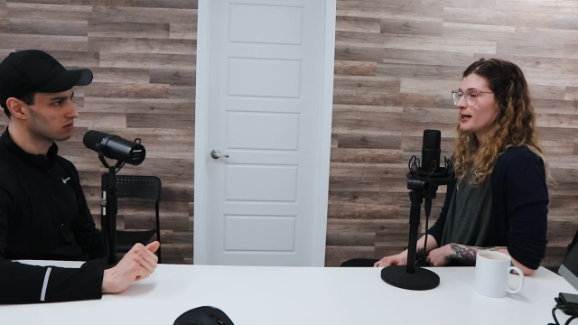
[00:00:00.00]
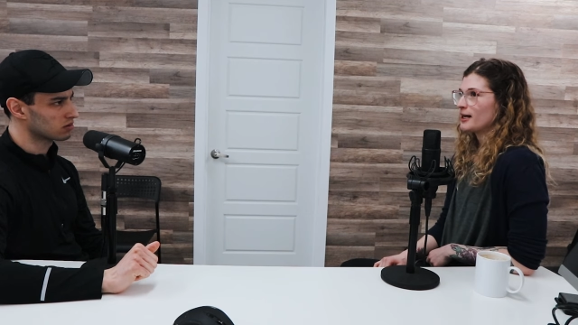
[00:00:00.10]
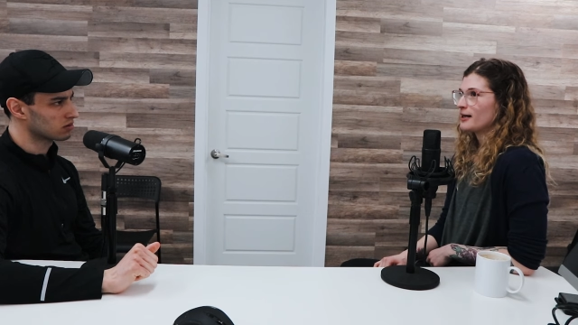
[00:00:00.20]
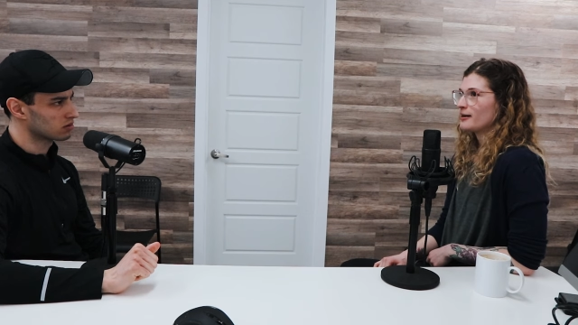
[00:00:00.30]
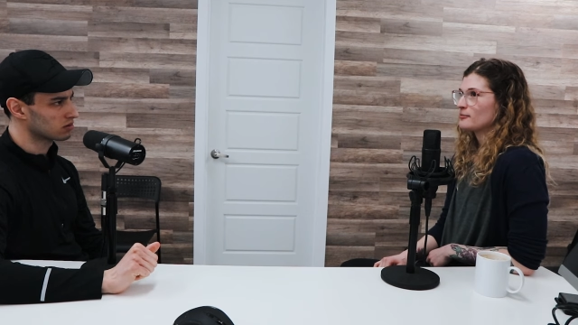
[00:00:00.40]

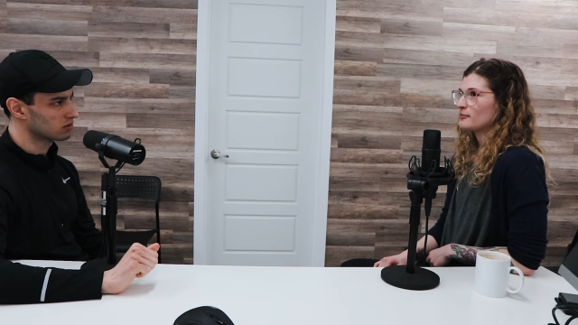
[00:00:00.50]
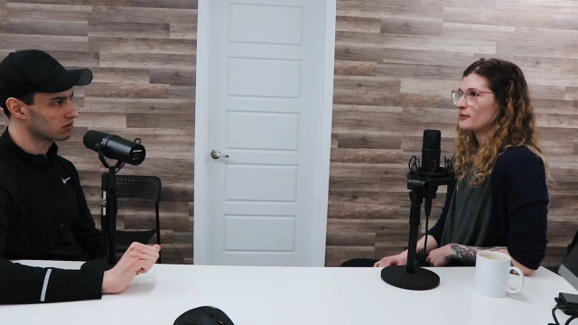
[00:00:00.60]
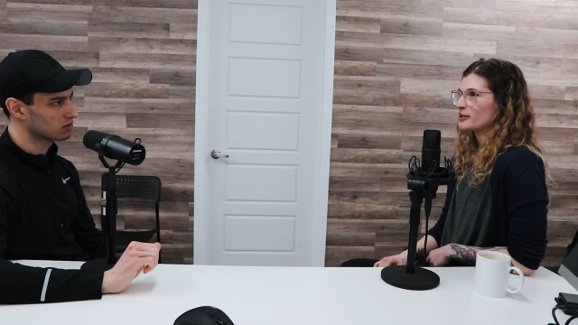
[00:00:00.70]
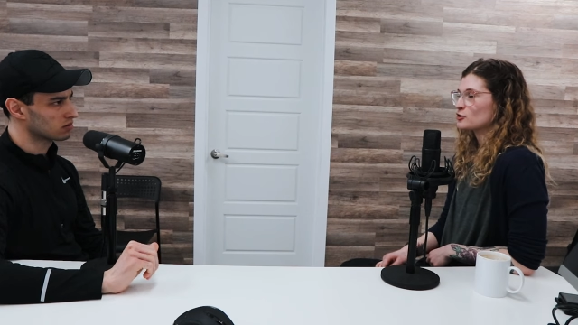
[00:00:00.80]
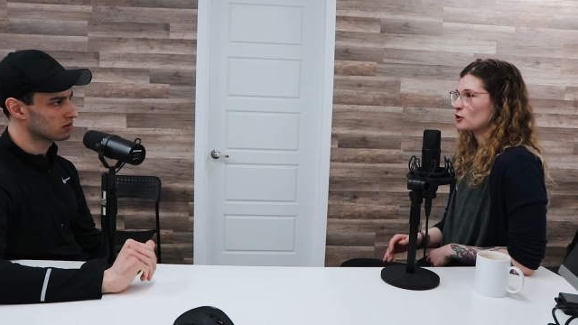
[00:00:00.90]
Speaker 1: Um,
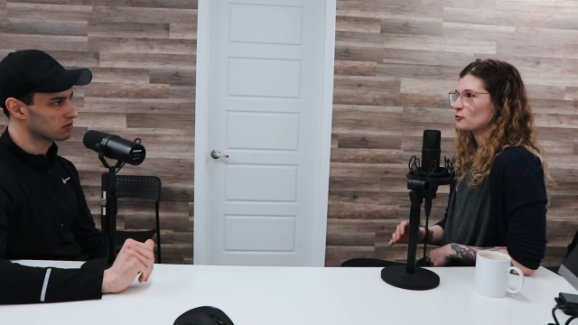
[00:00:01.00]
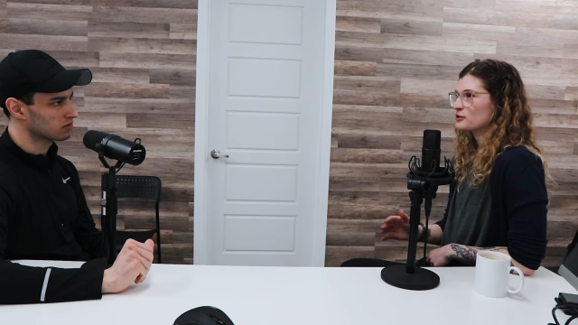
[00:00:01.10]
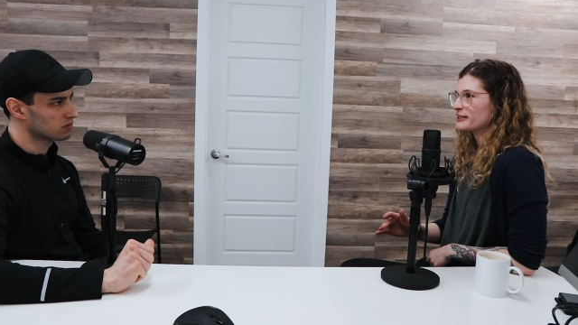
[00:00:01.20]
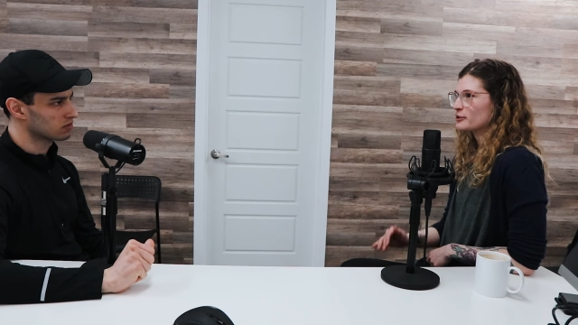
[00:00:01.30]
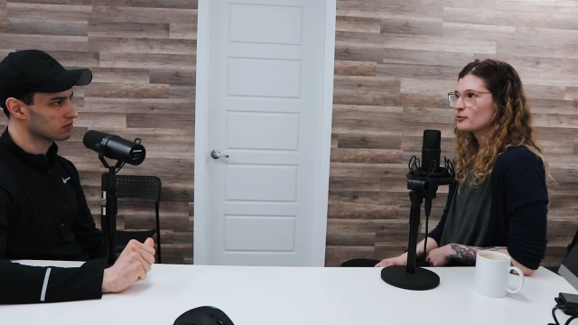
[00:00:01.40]
I just got,
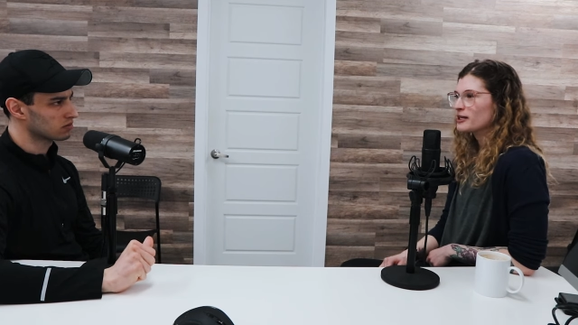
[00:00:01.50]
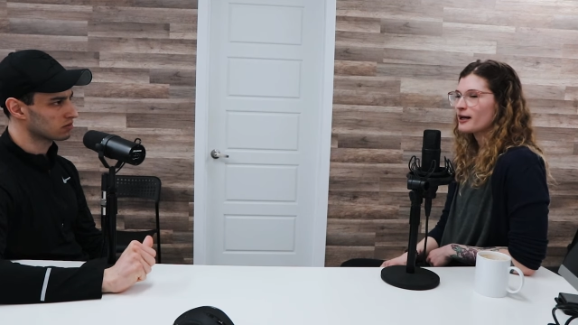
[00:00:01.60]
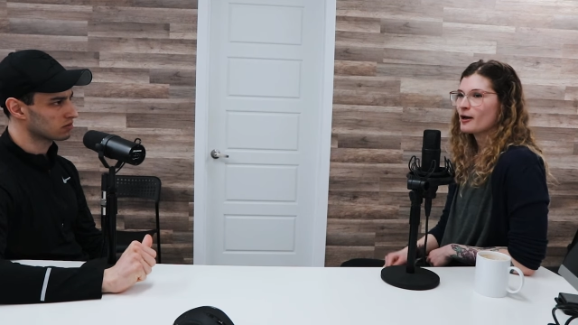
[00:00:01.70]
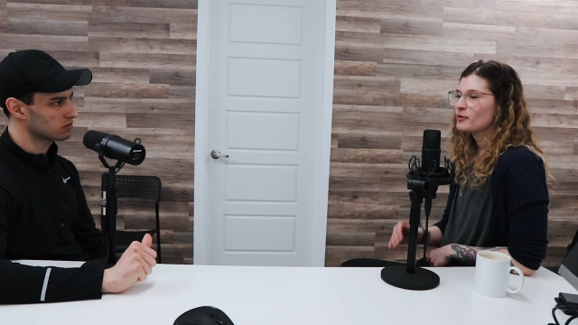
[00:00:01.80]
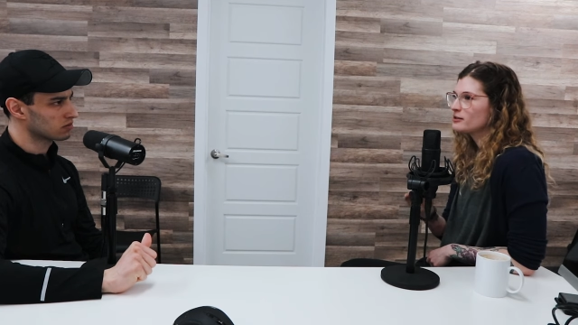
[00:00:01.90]
was like, you know what?
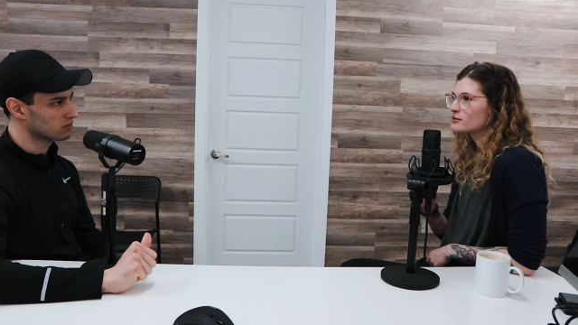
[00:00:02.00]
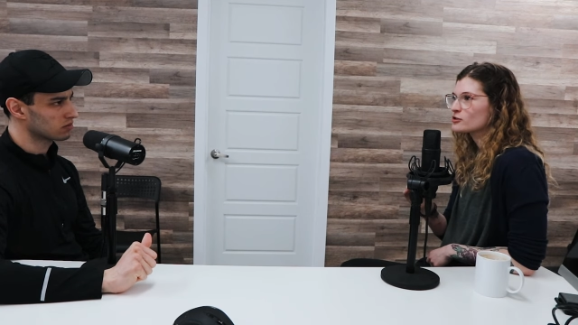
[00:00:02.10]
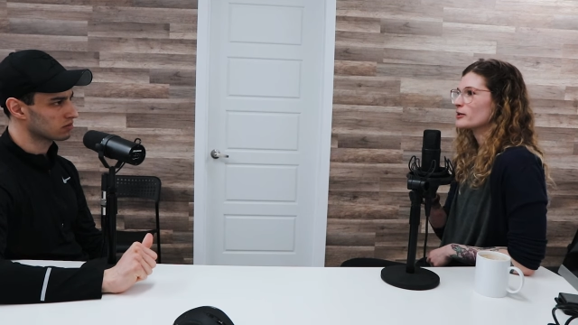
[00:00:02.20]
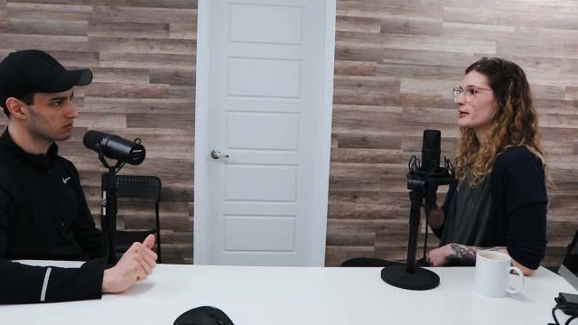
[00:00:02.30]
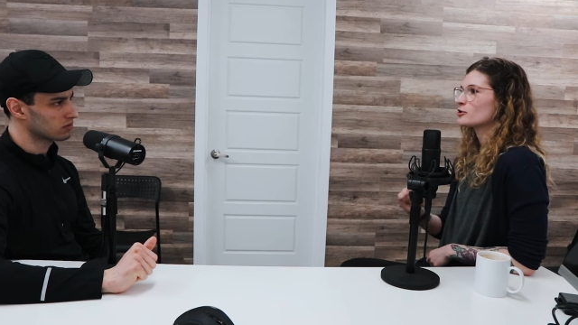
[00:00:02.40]
I'm going to
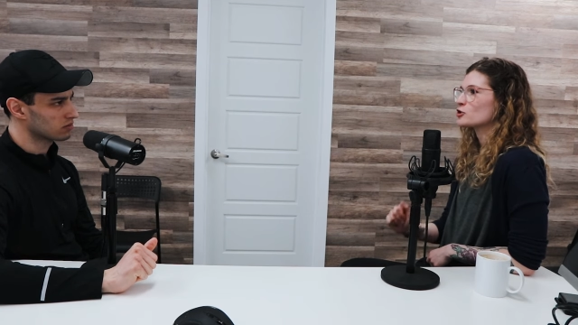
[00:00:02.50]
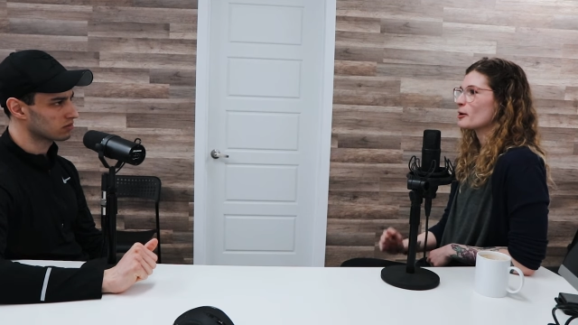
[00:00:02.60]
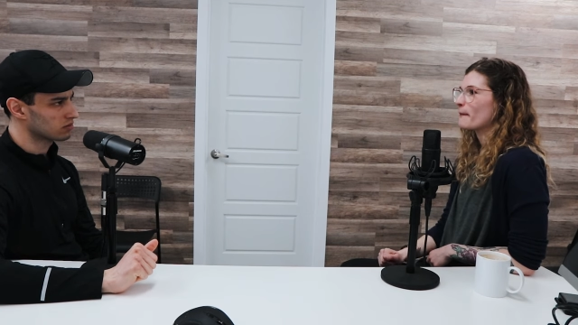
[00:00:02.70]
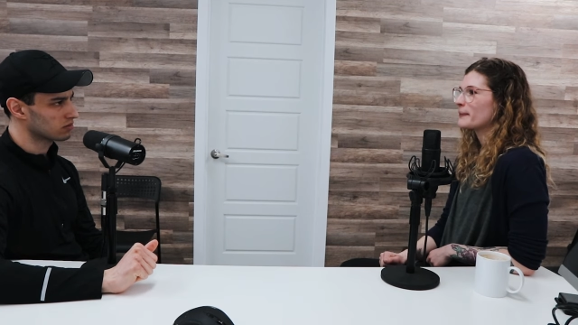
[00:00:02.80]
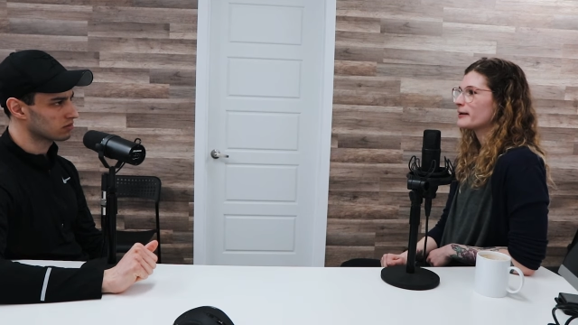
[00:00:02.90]
start at a
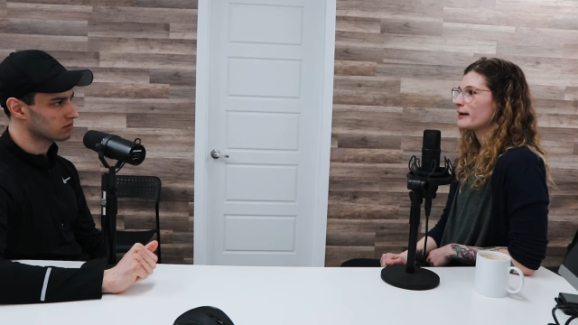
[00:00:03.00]
gym.